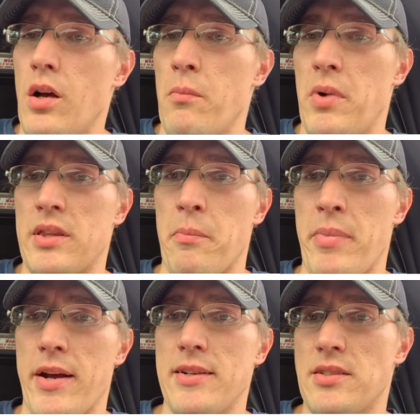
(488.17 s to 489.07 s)
But the
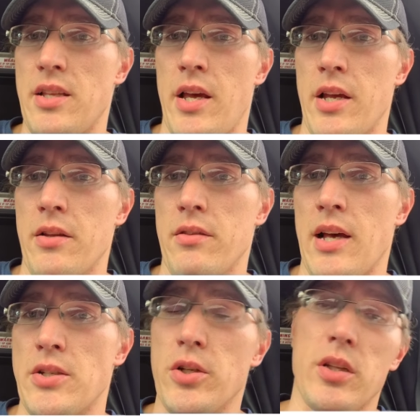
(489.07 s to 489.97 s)
biggest thing
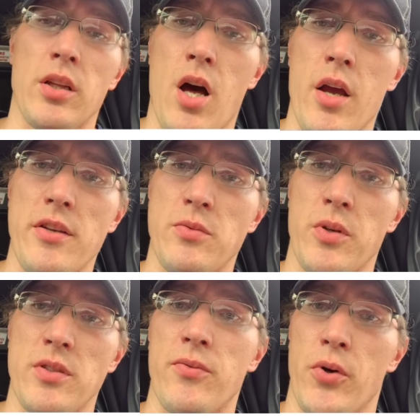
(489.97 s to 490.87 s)
that took the longest
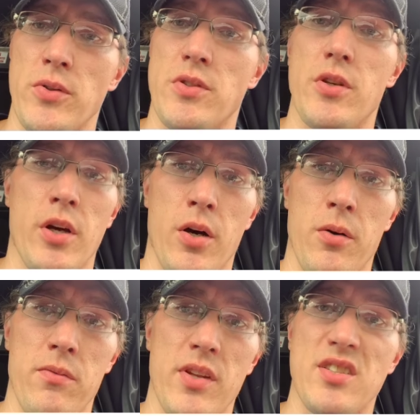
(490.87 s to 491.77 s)
was, of course, you
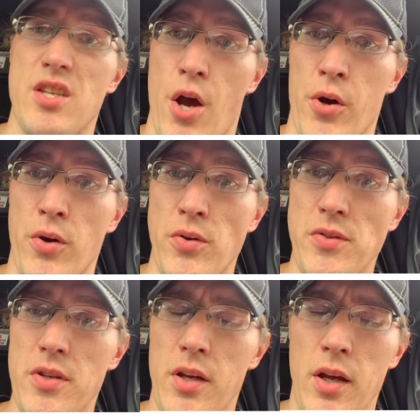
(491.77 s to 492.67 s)
know, the stars.